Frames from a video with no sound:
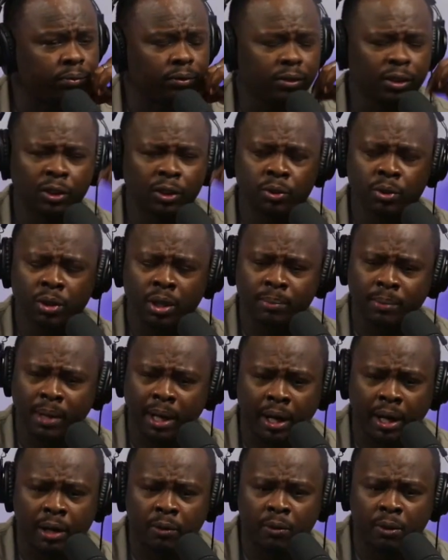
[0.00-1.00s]
you can
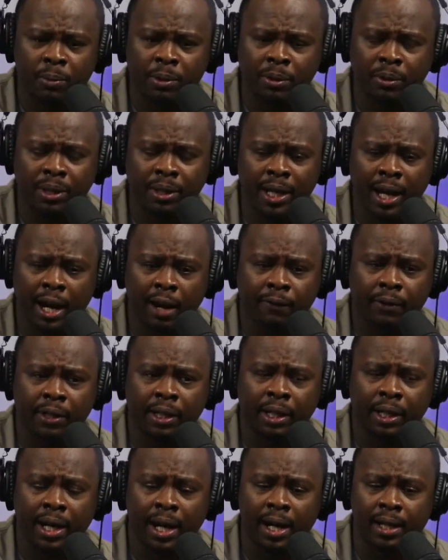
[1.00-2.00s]
marry a woman on the
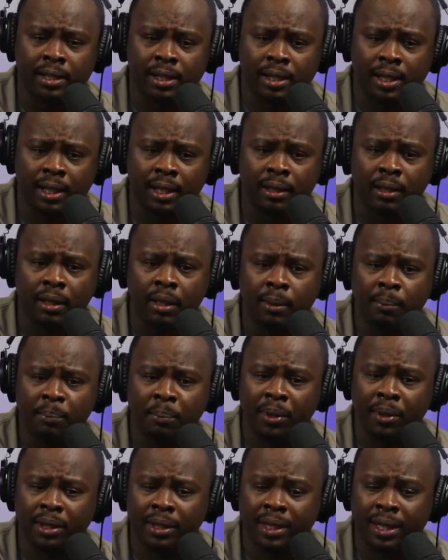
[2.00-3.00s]
African continent,
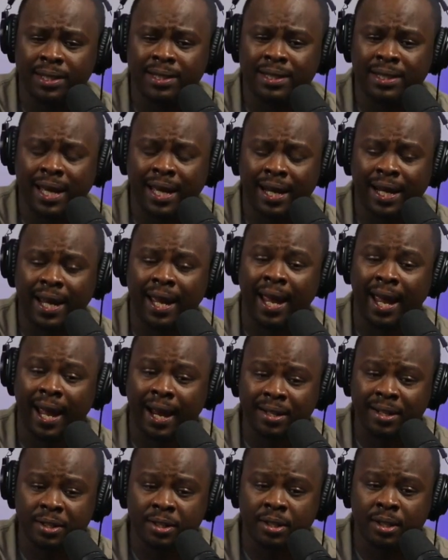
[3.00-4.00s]
but does that
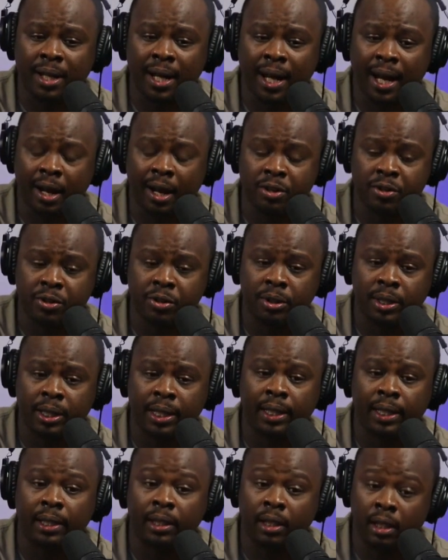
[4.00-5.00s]
action actually
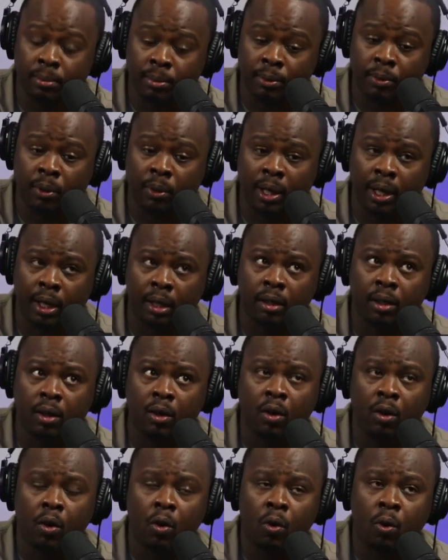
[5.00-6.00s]
liberate
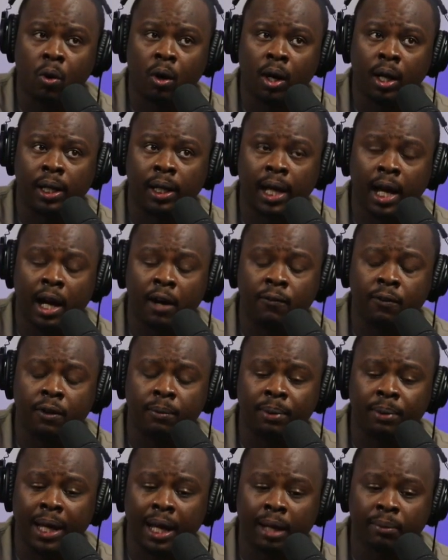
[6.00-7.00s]
or allow for
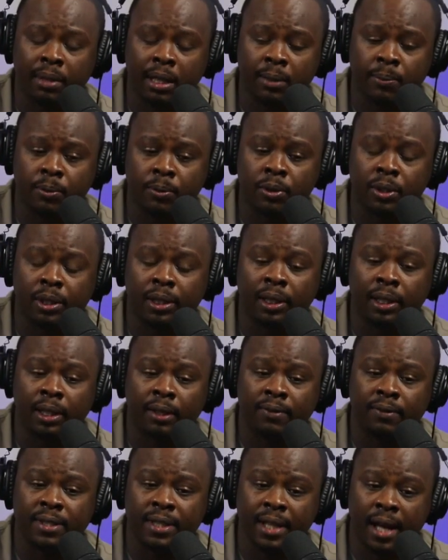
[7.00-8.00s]
Black people to
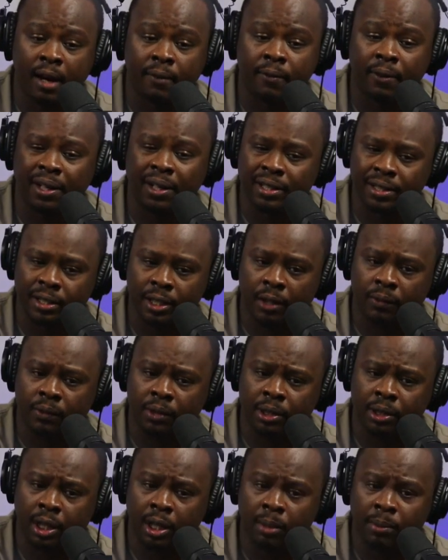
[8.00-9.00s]
live sovereign and
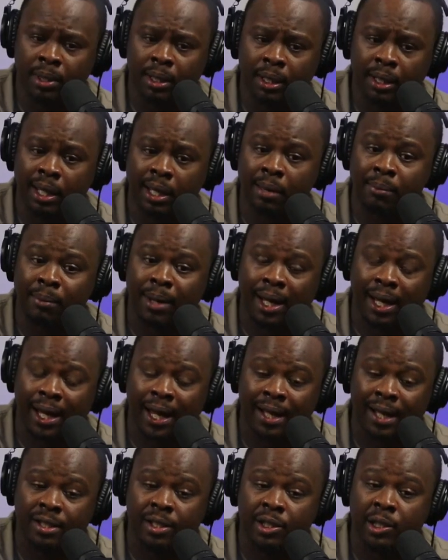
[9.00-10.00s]
self-determining? And my
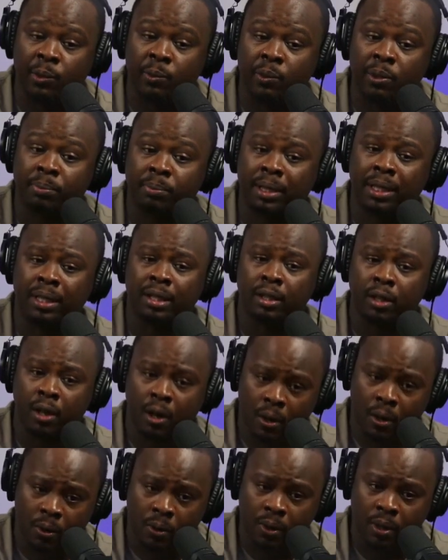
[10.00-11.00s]
answer would be
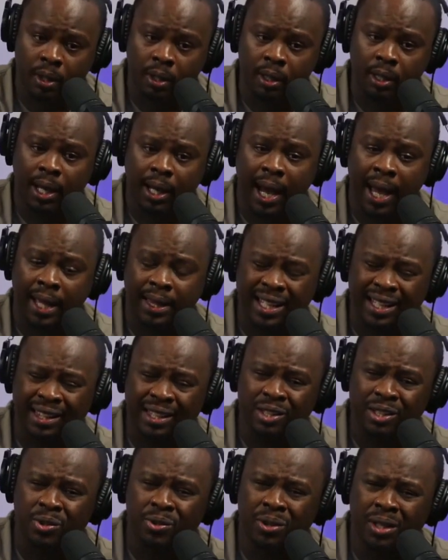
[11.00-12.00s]
no. I think
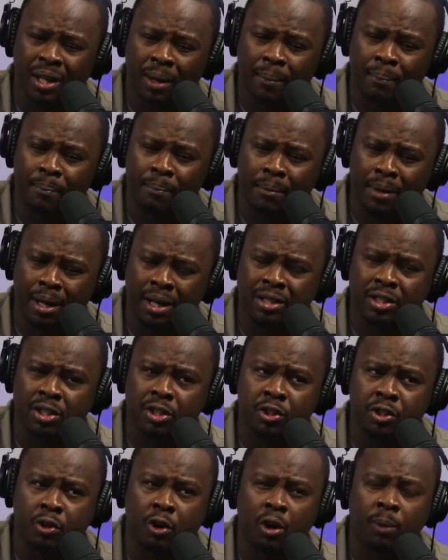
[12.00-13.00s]
that you need a much
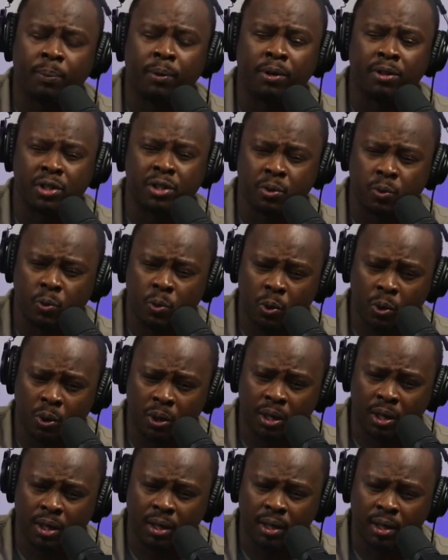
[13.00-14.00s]
sharper
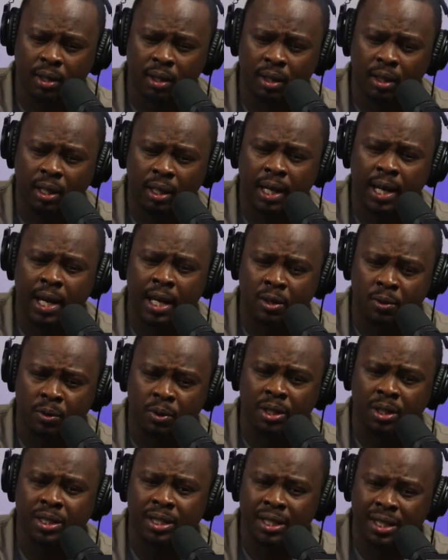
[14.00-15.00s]
sword in
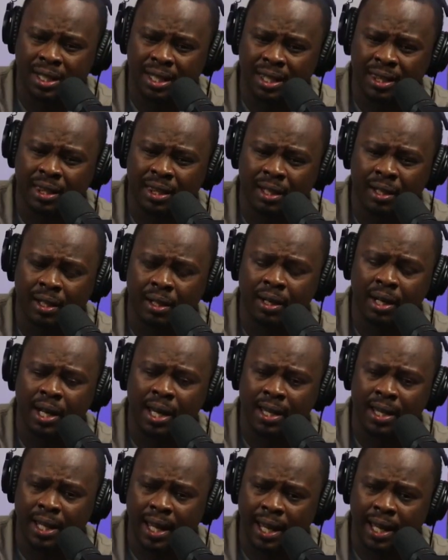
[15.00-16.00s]
order to get there.
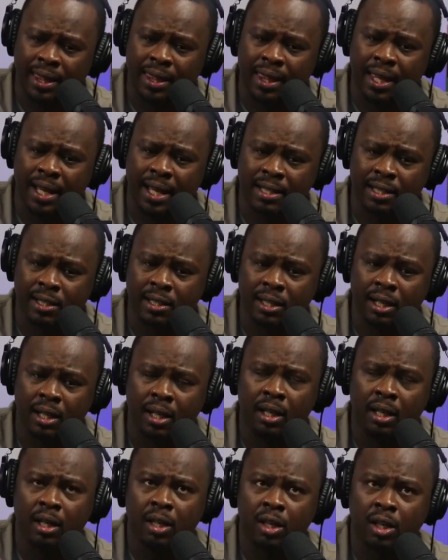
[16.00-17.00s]
And like that's,
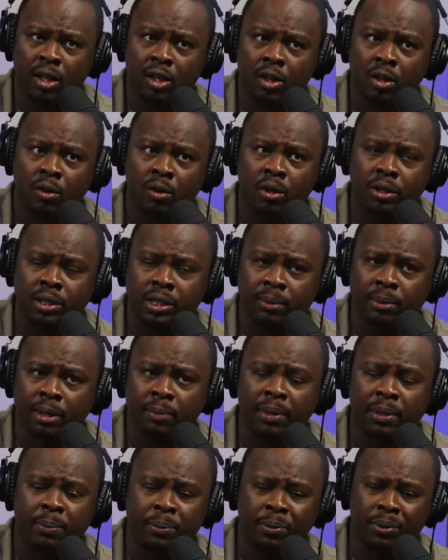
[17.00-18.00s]
some of the
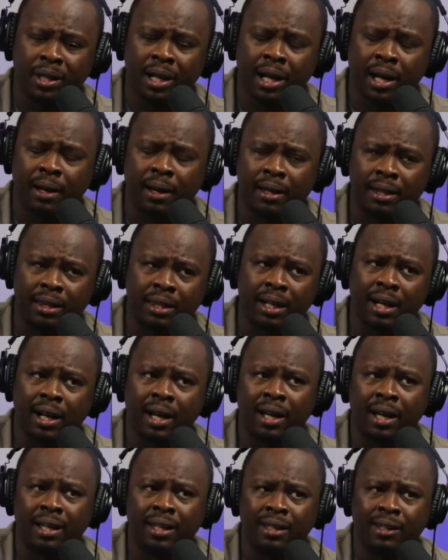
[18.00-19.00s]
people that
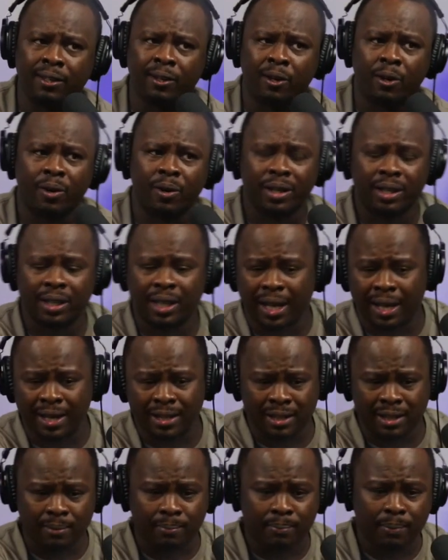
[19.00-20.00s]
I
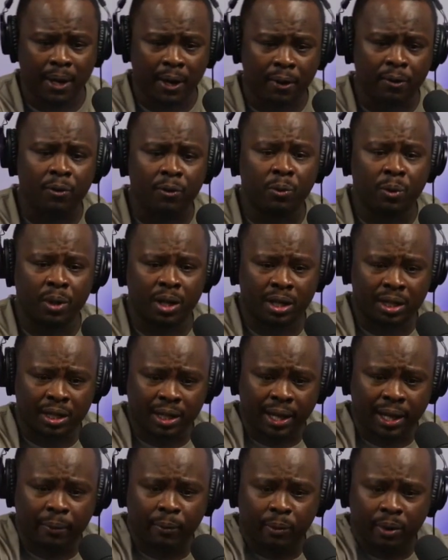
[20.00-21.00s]
engage in battle with,
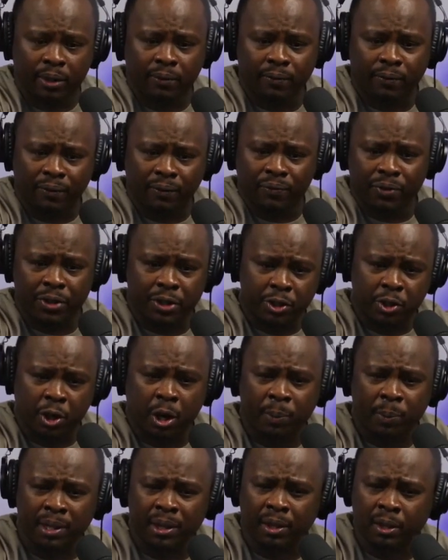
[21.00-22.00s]
like we've
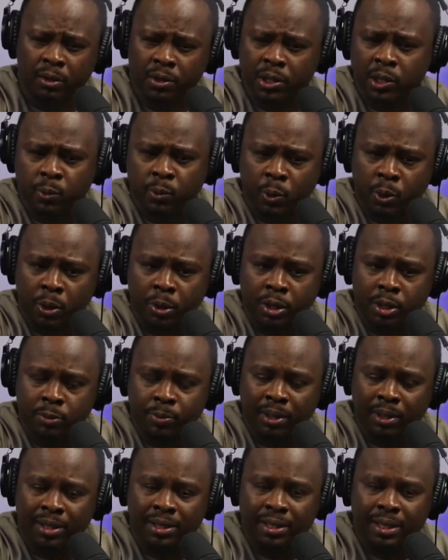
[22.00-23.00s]
sharpened those swords,
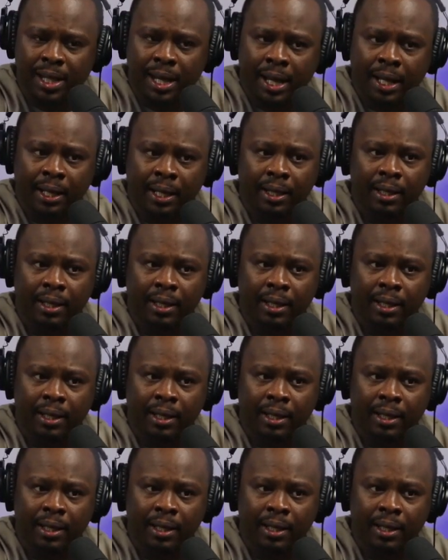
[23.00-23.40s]
but it's like